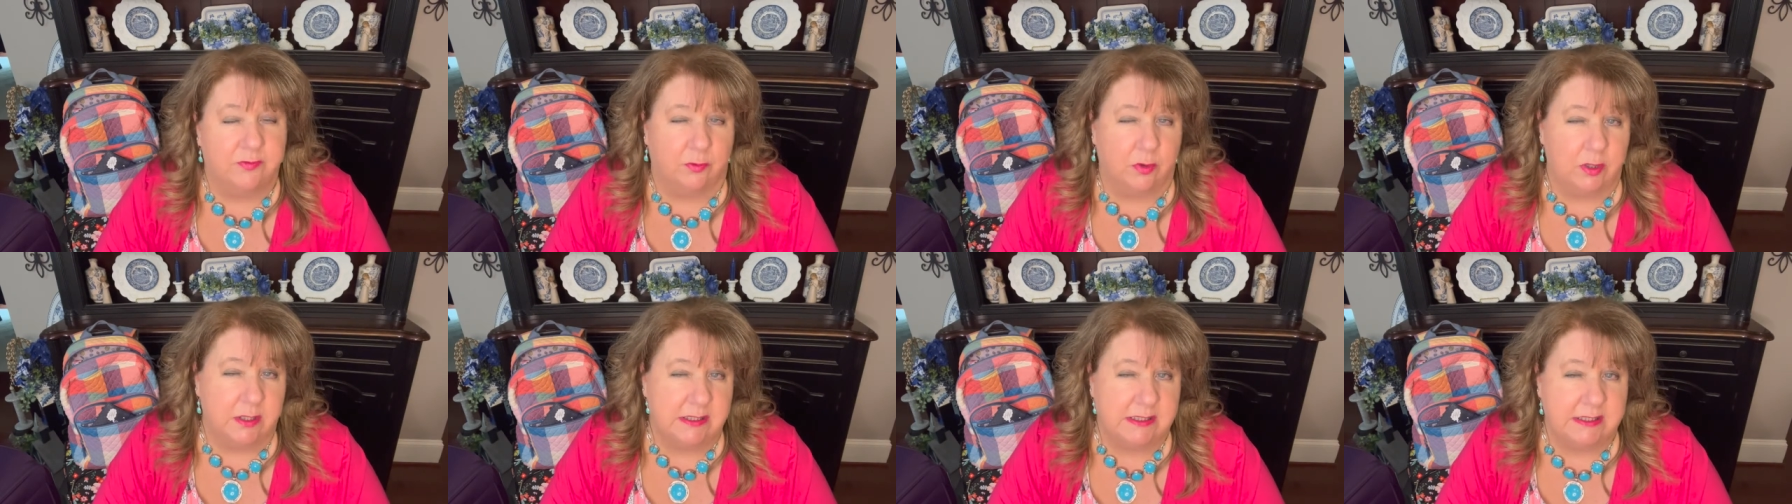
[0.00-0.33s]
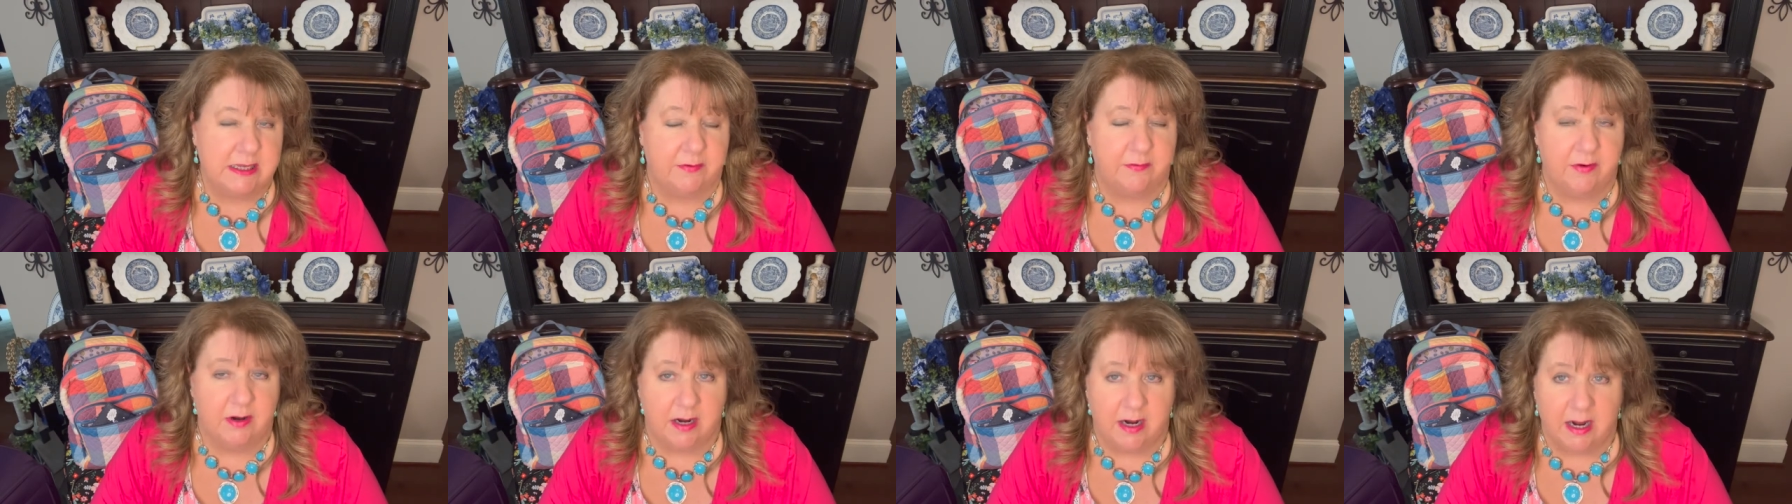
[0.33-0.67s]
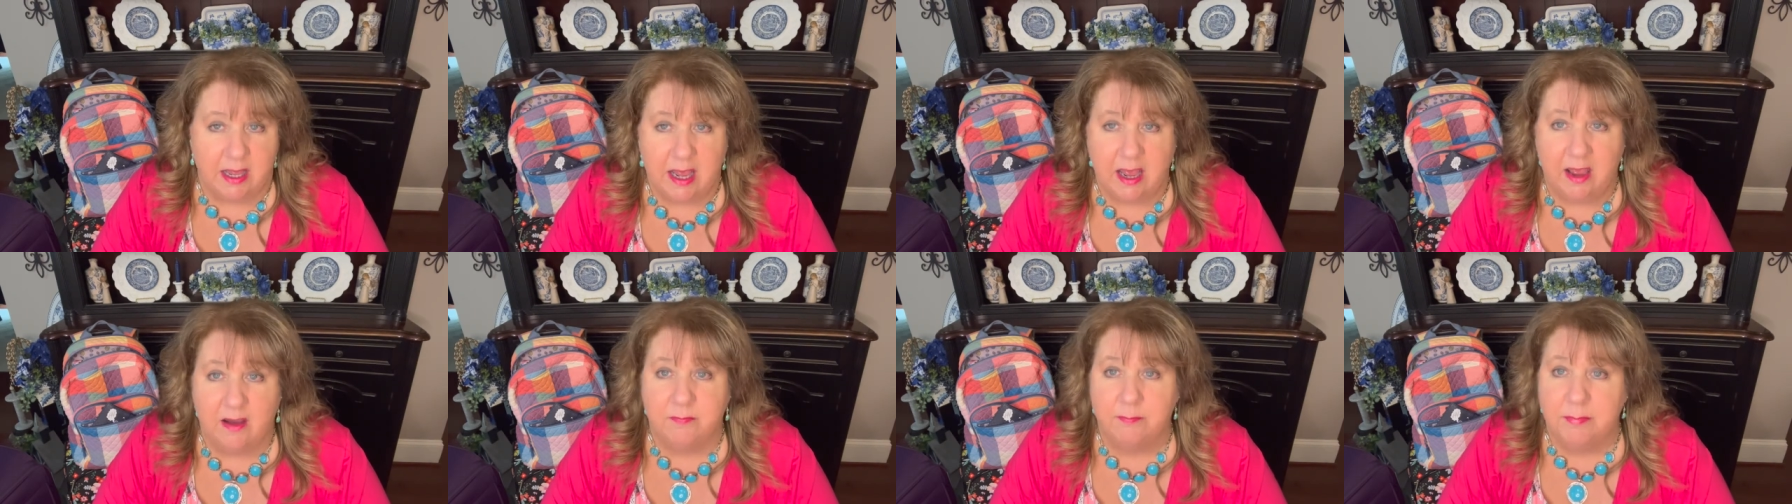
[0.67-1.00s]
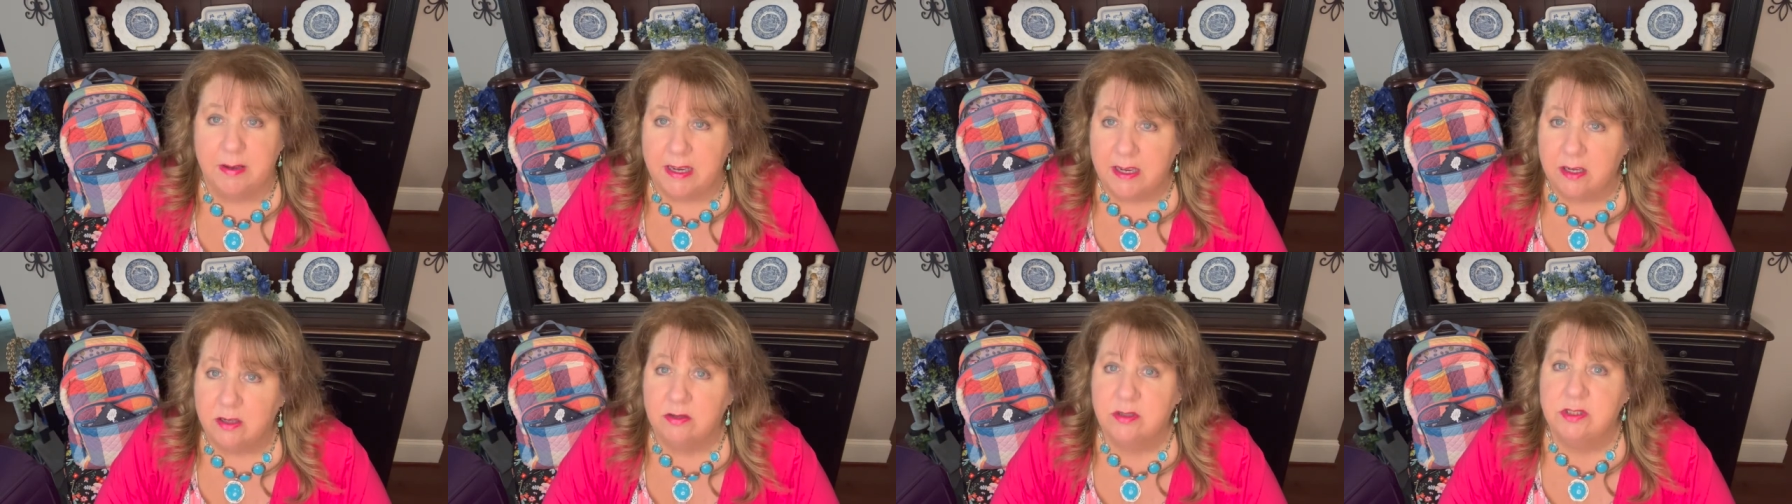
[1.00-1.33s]
47 and a half
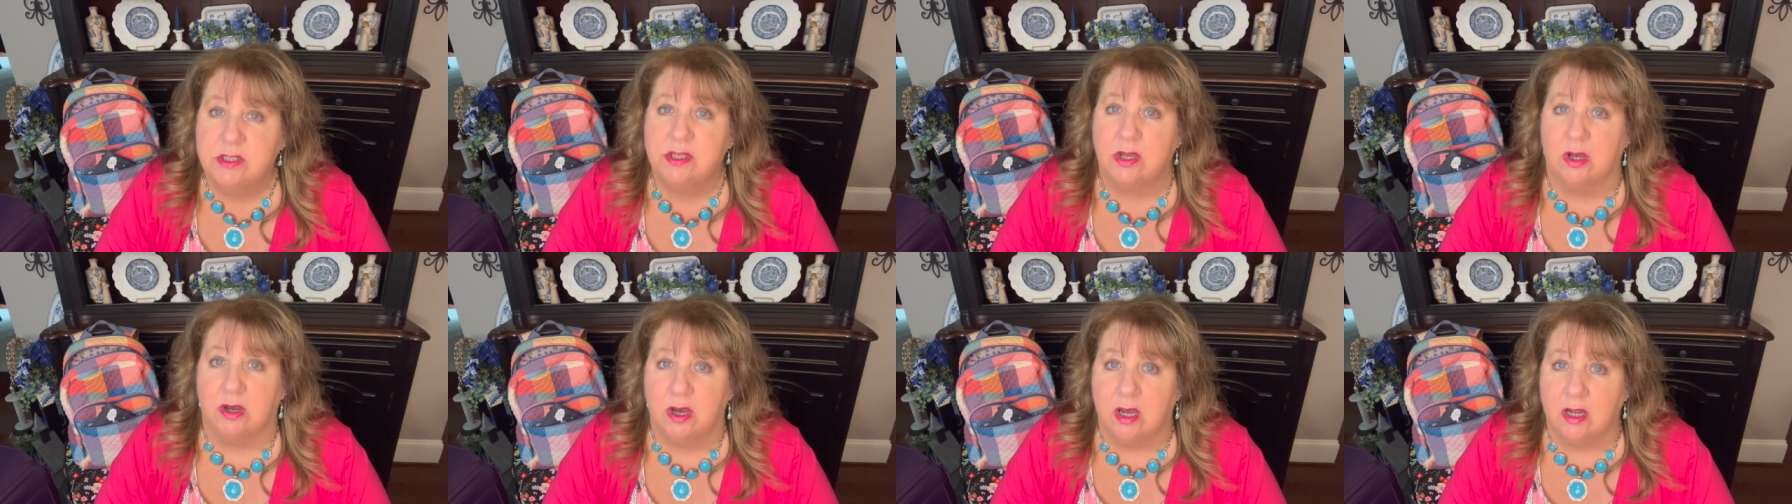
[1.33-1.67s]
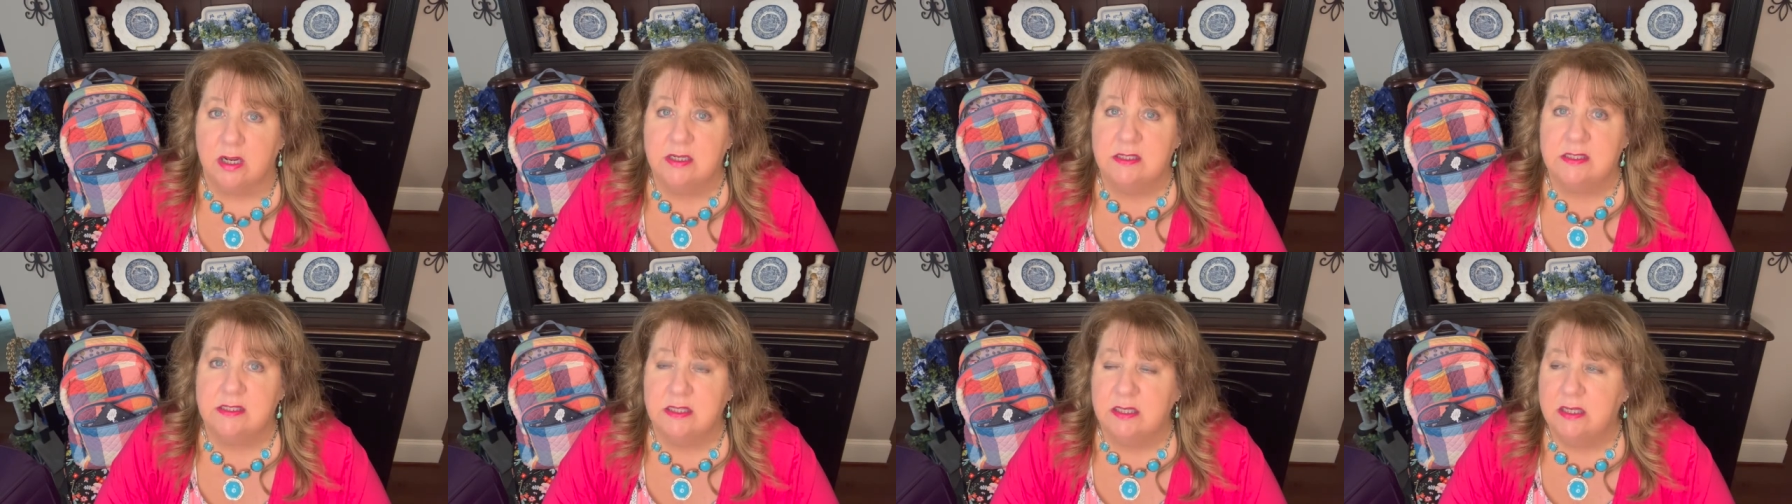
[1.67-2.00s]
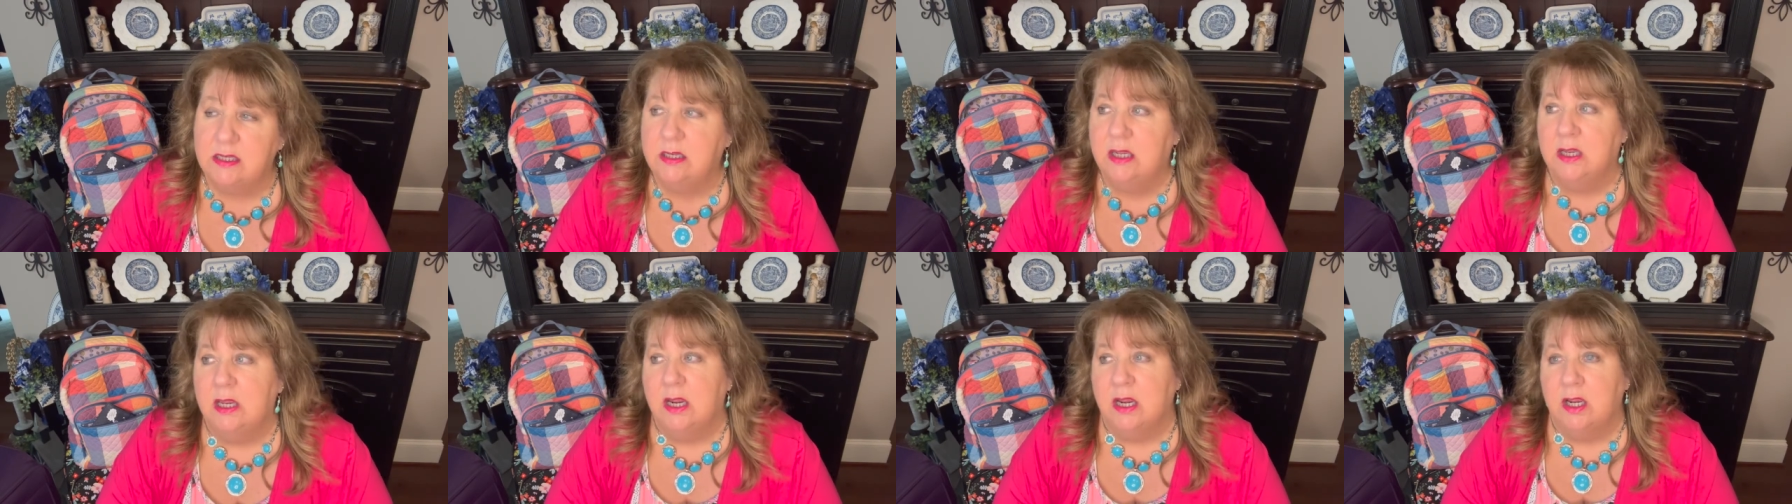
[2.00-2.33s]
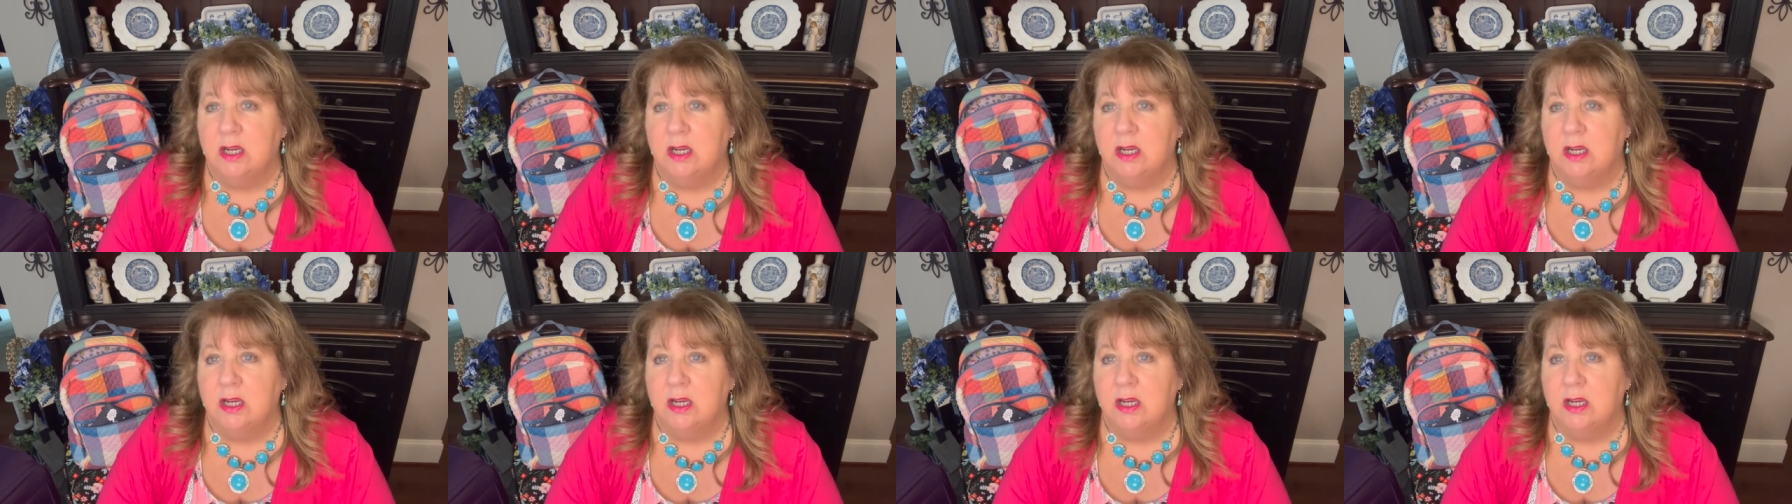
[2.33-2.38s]
pounds, honestly,